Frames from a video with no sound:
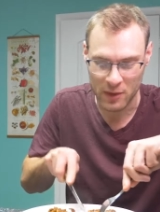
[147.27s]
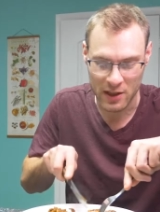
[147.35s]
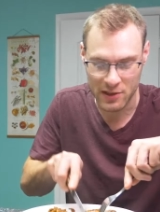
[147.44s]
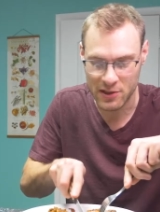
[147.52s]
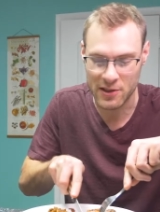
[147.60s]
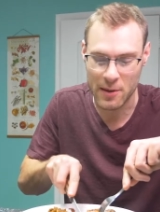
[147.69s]

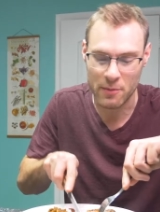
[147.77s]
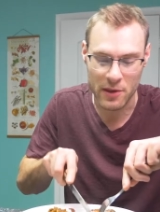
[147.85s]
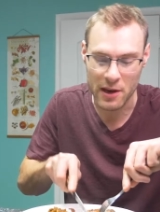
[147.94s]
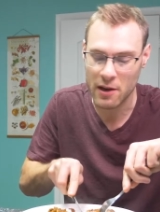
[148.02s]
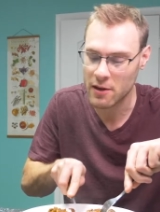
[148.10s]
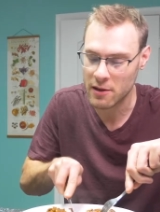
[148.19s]

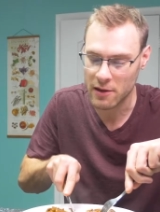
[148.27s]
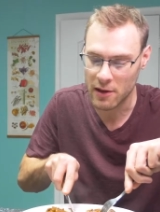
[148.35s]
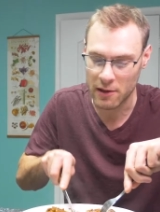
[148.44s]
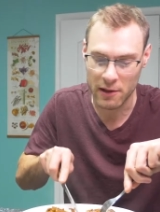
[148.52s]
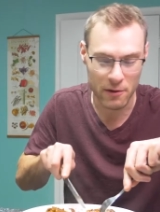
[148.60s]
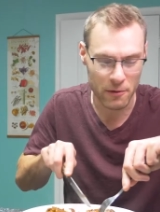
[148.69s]
something a
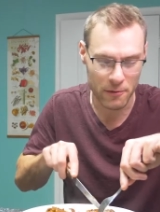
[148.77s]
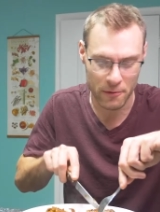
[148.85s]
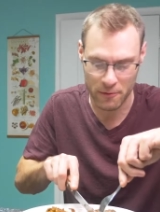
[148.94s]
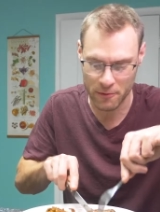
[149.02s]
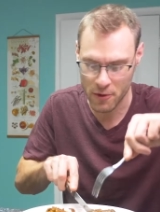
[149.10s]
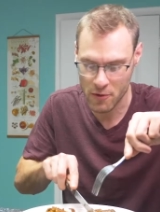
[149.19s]
little
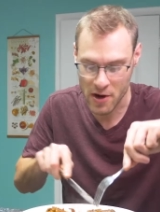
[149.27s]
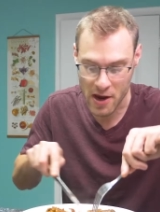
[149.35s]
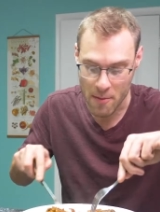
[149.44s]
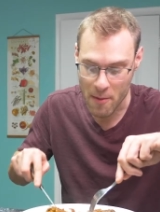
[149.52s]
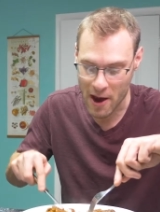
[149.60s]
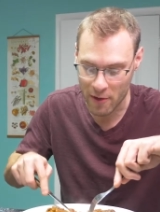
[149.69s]
fruity
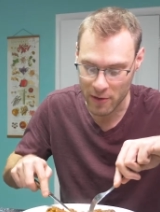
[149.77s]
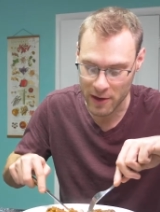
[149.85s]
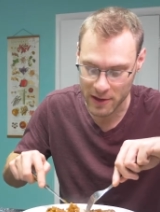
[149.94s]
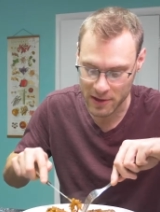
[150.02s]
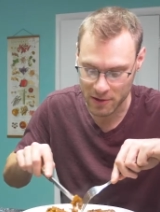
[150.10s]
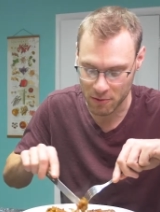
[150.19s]
about
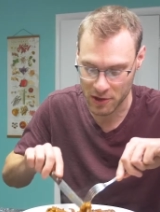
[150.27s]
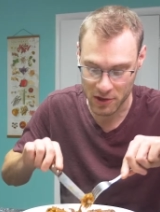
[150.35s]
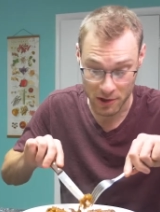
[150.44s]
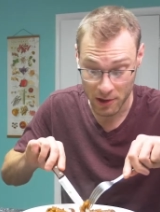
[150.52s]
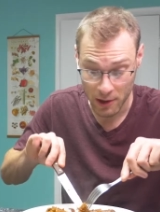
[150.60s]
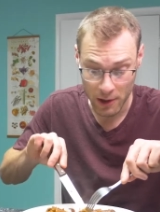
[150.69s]
this,
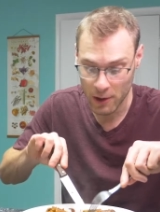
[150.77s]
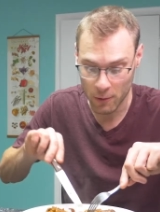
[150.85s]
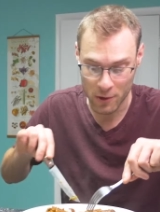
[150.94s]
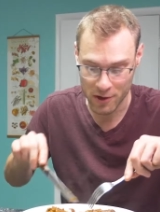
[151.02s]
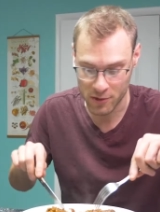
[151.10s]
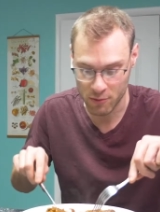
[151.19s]
which
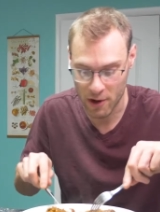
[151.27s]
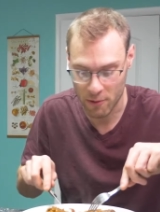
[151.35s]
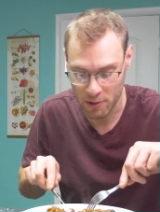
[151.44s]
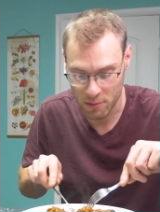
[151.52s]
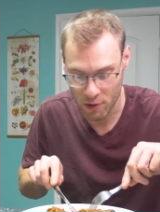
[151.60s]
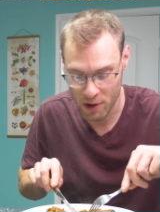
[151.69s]
works well
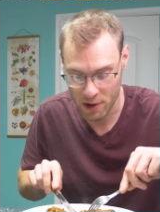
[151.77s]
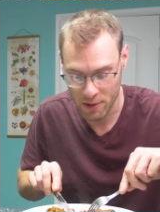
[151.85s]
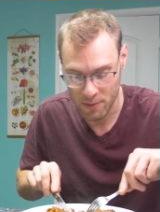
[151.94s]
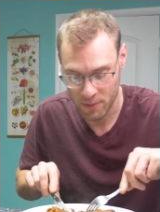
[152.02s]
with pork.